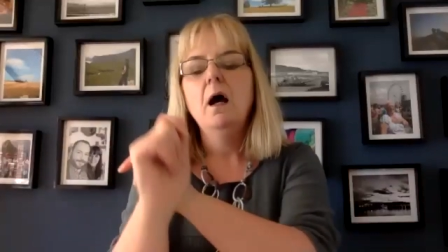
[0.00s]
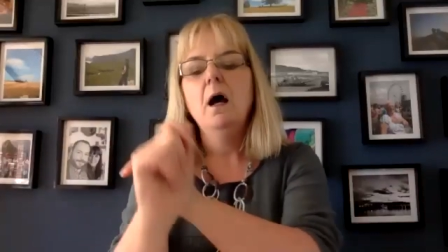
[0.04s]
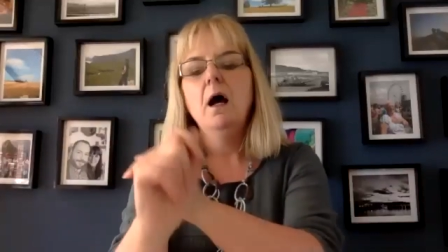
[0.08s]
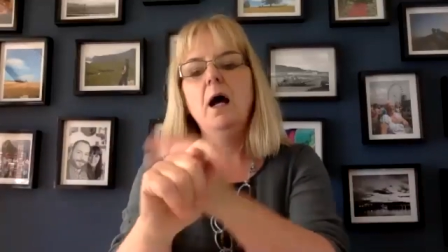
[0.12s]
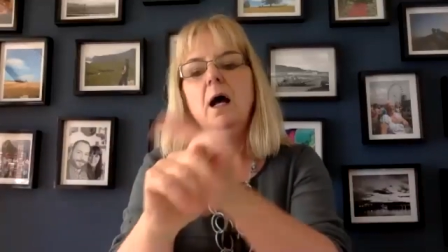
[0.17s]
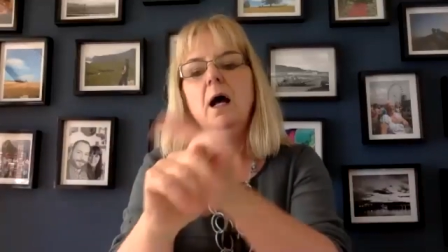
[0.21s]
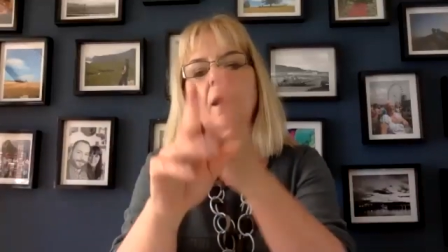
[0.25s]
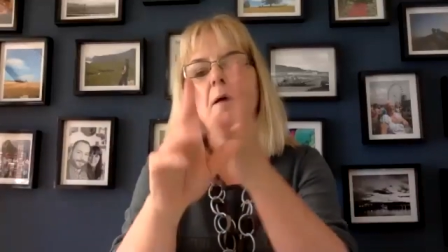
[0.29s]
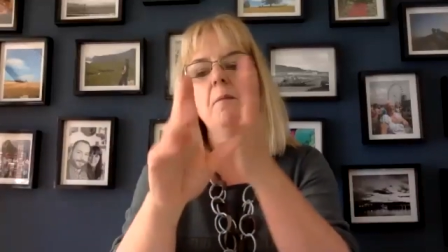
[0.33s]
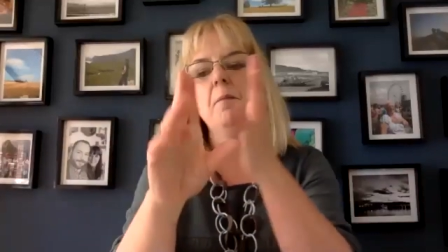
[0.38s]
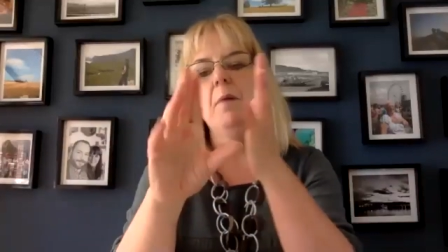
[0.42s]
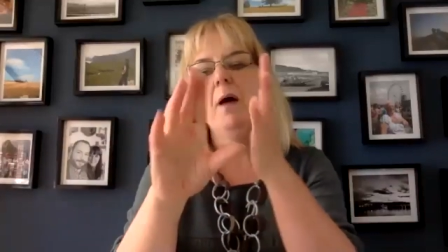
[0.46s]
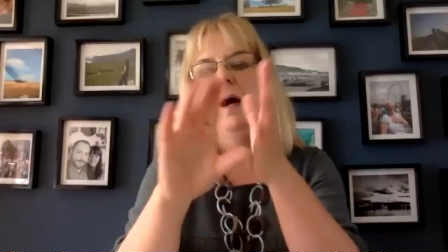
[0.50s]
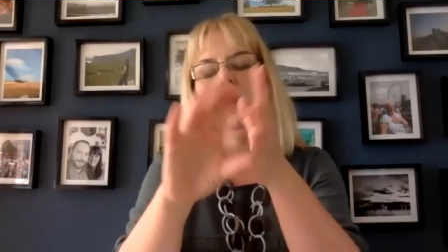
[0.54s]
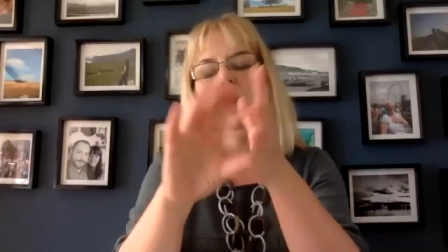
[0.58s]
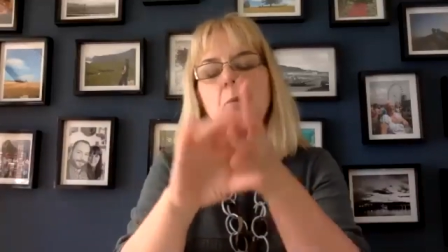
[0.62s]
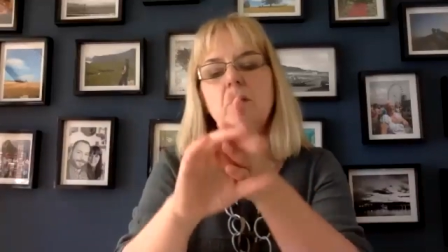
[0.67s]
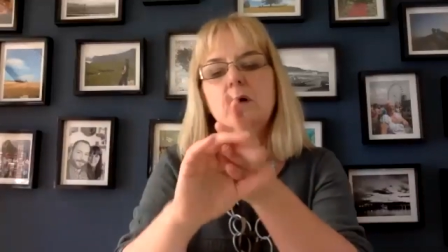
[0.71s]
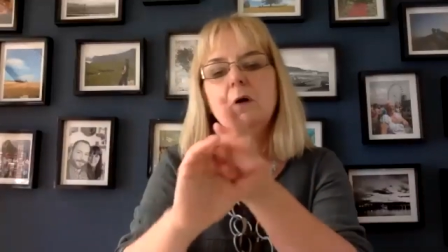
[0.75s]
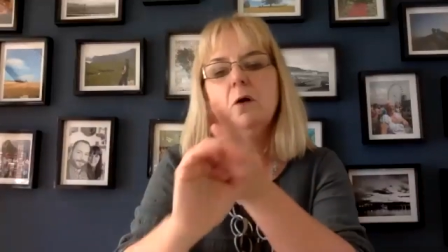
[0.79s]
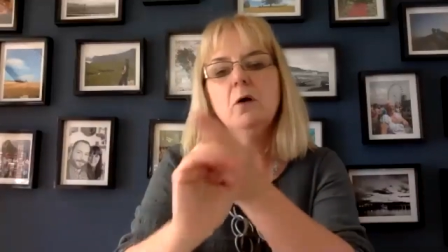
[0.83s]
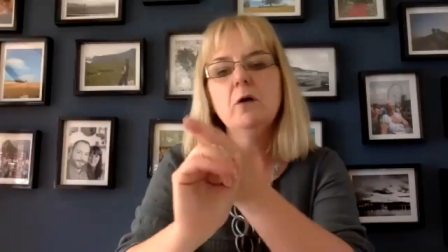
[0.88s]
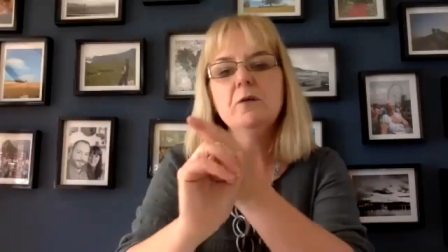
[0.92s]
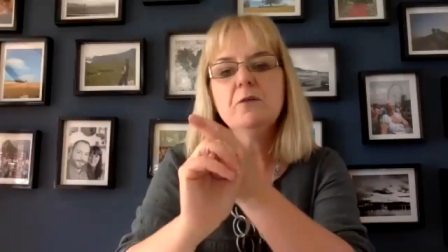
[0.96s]
And
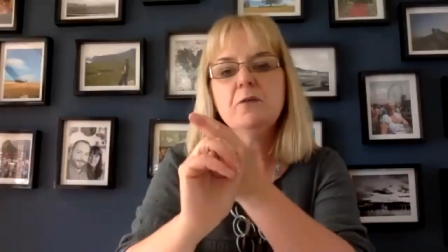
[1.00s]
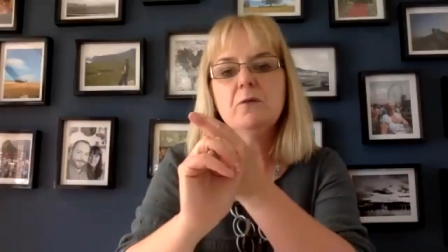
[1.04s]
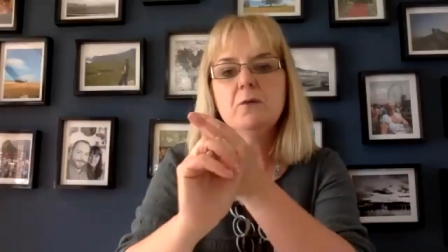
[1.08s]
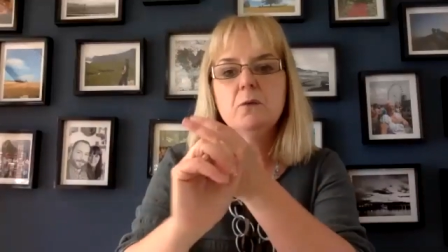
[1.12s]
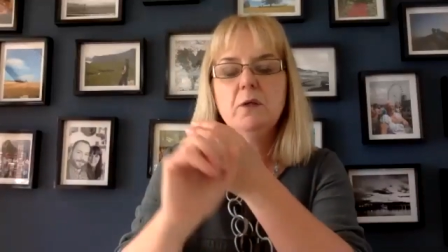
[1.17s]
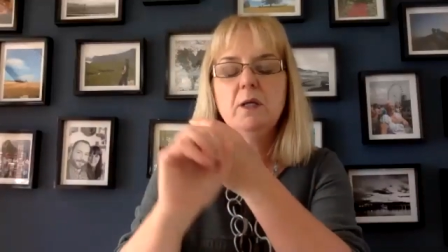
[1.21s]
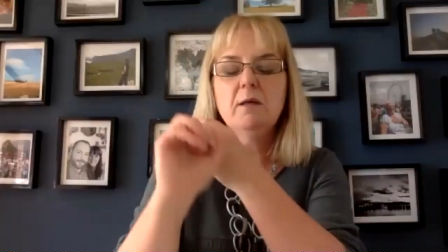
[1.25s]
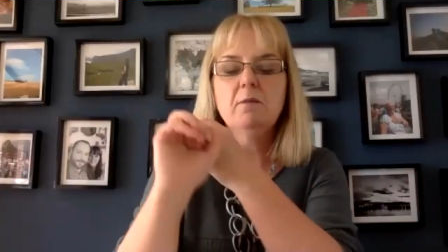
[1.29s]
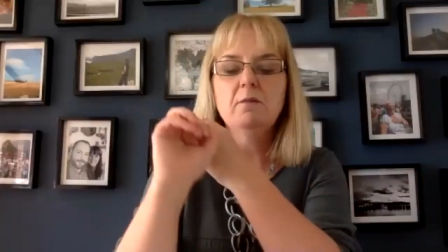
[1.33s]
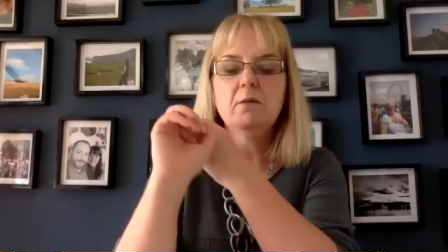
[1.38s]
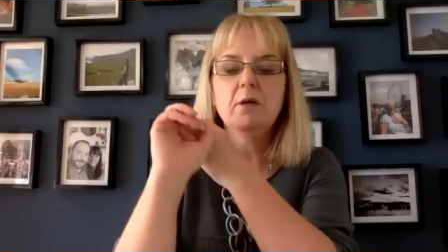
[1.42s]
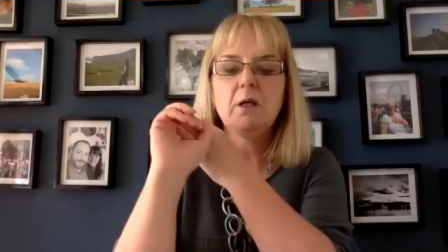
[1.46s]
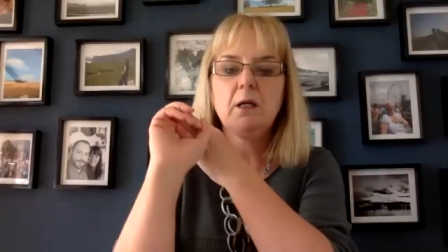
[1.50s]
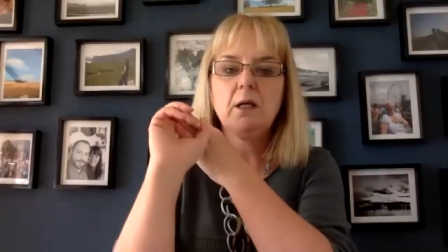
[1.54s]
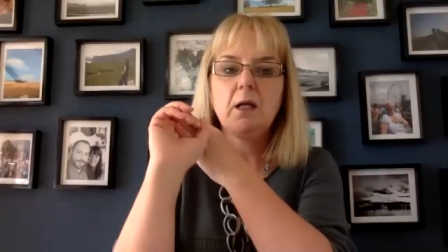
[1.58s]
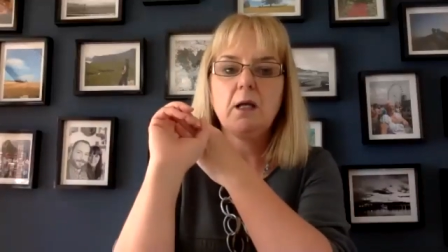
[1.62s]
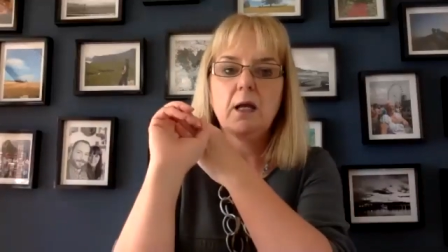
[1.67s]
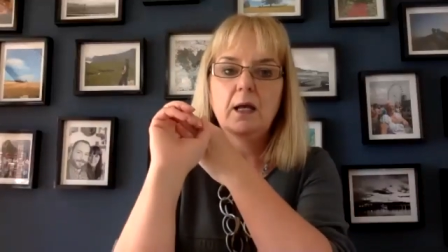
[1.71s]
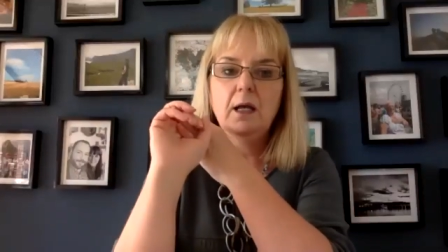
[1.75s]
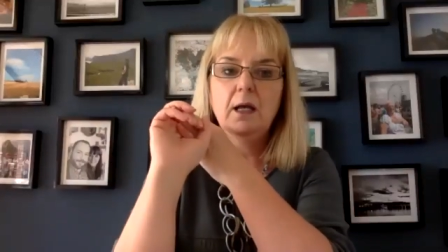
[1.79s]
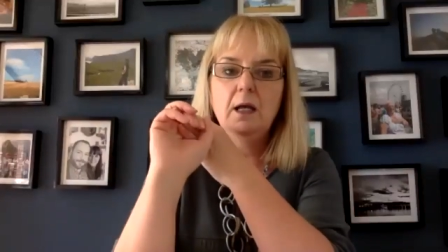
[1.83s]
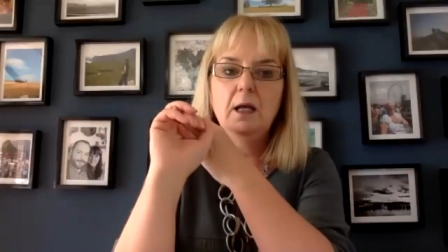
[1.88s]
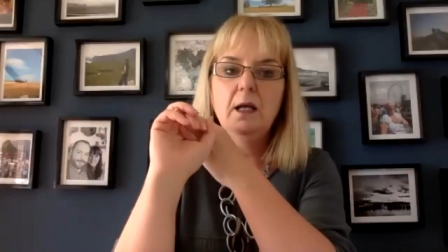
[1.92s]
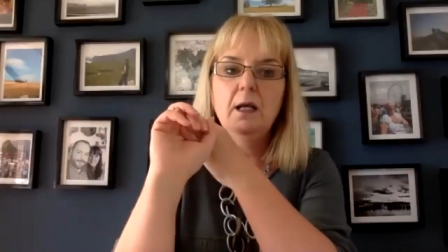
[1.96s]
we're also giving
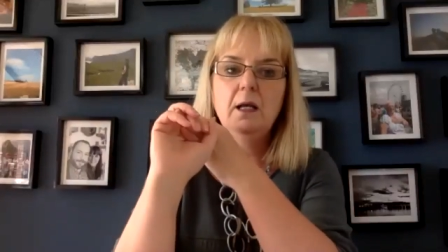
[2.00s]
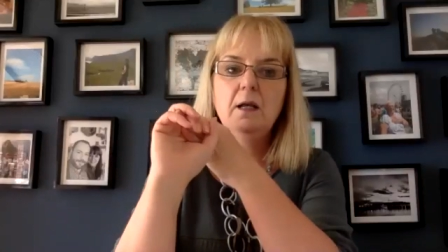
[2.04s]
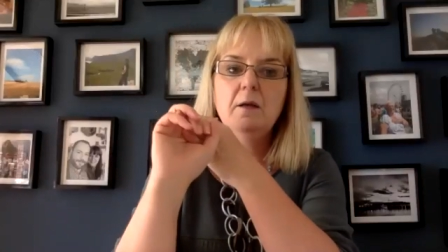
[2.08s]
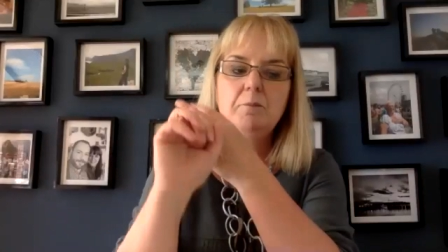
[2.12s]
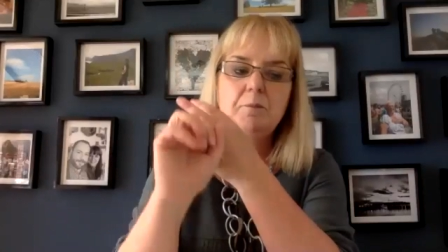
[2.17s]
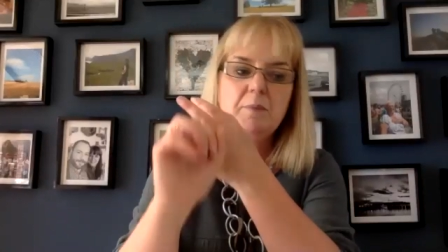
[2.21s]
a